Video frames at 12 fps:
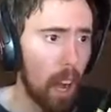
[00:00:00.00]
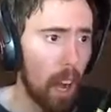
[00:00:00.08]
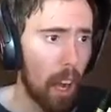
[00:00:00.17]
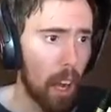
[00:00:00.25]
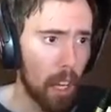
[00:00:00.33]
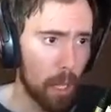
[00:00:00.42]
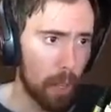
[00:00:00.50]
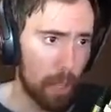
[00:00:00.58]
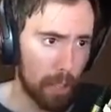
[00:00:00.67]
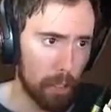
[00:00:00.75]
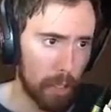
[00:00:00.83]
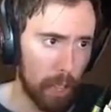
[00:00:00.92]
No one
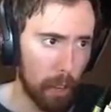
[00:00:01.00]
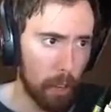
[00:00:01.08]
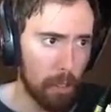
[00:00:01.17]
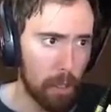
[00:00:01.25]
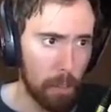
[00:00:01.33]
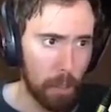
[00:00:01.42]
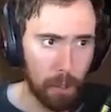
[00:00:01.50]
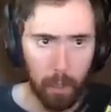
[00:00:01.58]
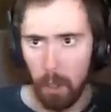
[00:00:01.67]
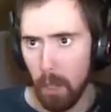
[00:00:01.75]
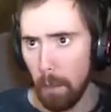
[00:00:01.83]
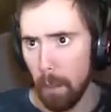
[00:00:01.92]
actually cares, simply
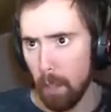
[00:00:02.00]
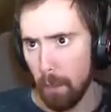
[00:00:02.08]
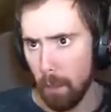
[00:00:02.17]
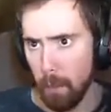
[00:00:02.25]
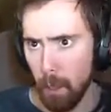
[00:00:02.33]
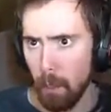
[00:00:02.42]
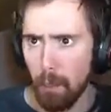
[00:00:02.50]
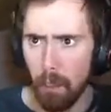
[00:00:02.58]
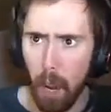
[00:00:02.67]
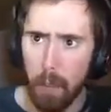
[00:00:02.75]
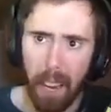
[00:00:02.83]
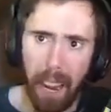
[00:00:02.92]
throwing their name out there for views.
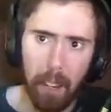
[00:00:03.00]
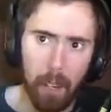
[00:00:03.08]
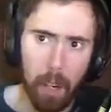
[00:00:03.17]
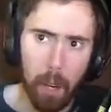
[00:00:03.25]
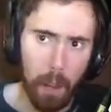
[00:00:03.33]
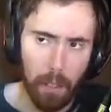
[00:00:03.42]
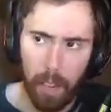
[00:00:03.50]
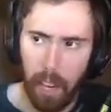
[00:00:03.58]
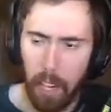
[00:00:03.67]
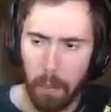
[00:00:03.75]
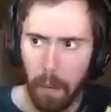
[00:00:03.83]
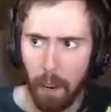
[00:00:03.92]
I mean, I don't know about
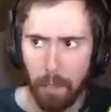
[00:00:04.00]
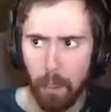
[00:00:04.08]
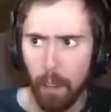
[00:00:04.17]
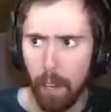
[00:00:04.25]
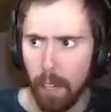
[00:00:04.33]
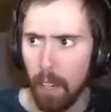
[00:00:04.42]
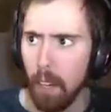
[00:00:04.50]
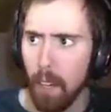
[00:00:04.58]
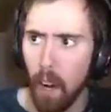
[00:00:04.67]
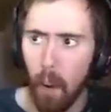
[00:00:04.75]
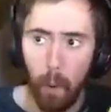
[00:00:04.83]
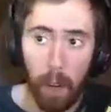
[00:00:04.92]
that. I mean, I feel like
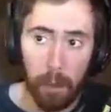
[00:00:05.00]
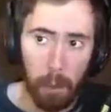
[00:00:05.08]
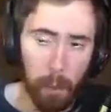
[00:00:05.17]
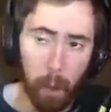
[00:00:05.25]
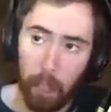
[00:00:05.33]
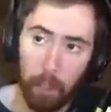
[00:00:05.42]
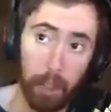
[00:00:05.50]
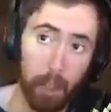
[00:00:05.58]
a lot of people actually